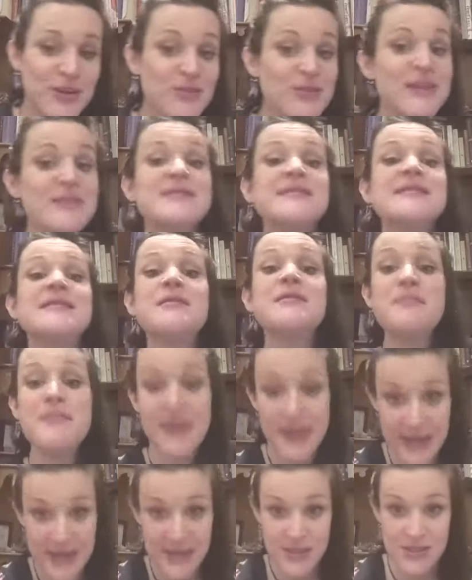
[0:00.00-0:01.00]
about this in a
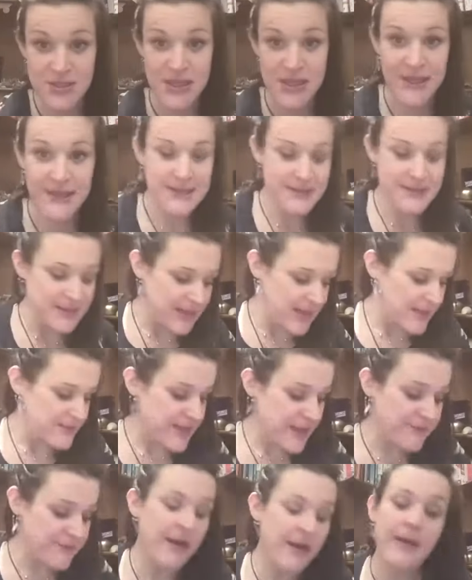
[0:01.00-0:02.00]
minute, Jane.
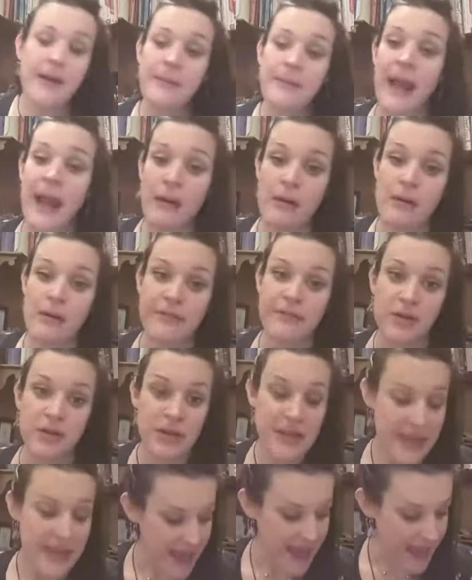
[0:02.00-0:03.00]
They're very
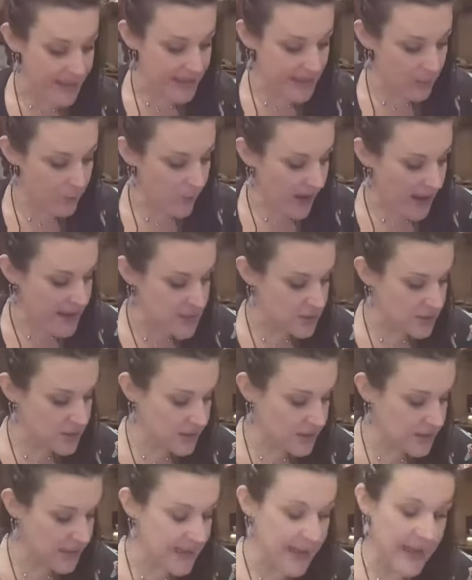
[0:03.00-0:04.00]
powerful. Any way you
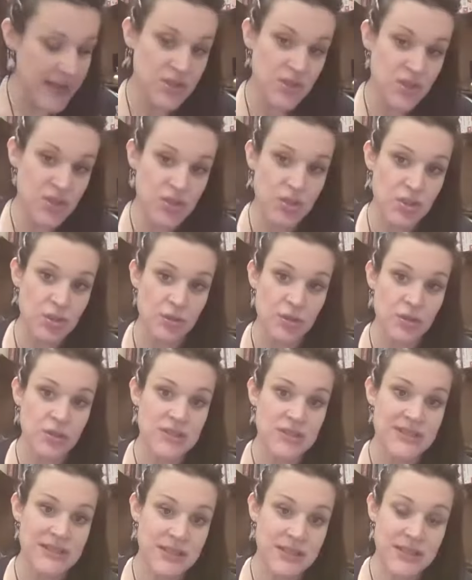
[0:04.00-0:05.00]
can connect to
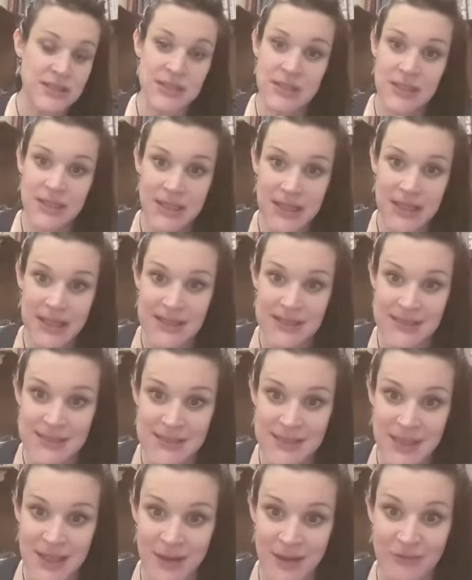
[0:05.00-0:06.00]
source is
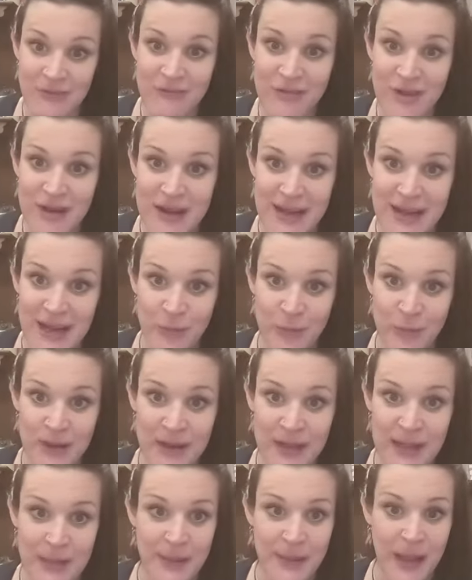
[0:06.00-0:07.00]
a really,
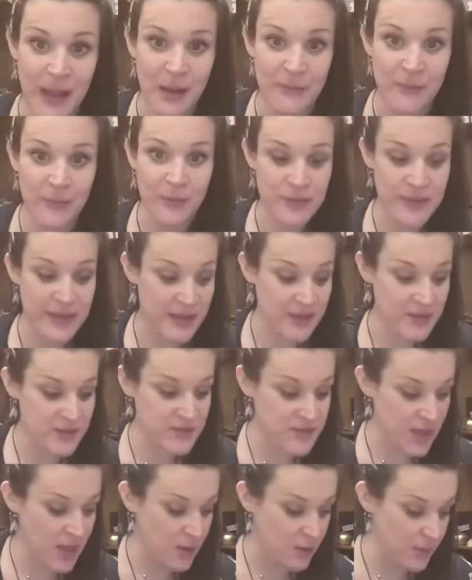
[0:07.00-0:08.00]
really powerful thing.
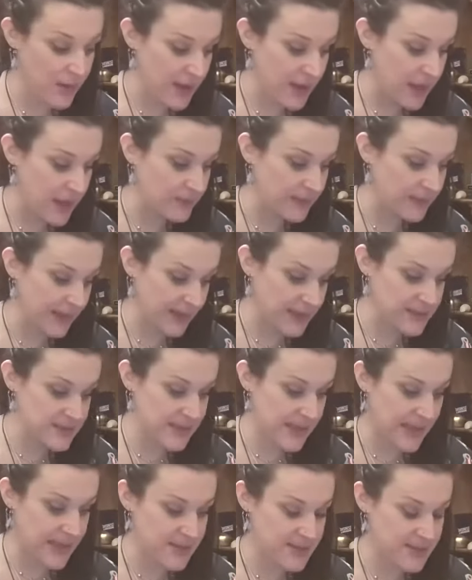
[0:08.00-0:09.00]
So, like I
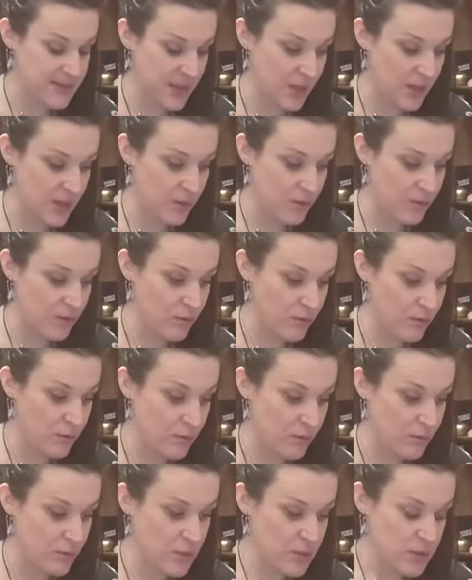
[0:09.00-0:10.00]
say,
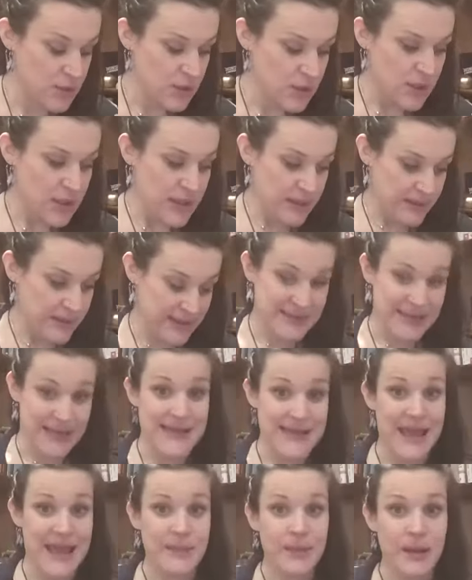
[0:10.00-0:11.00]
so things like
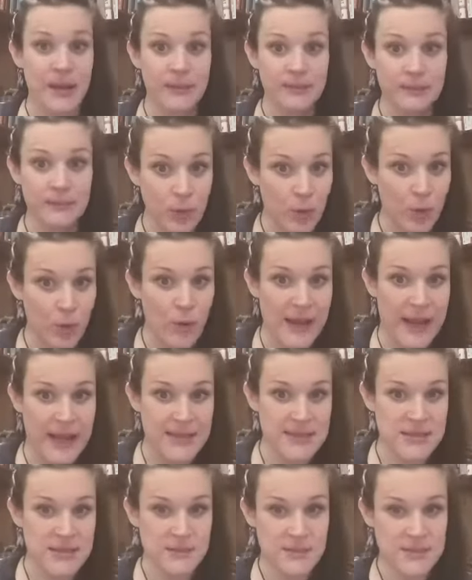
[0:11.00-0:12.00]
labor,
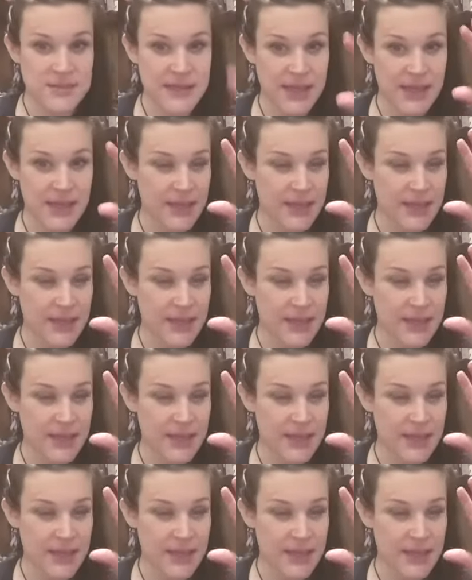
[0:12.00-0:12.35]
orgasms,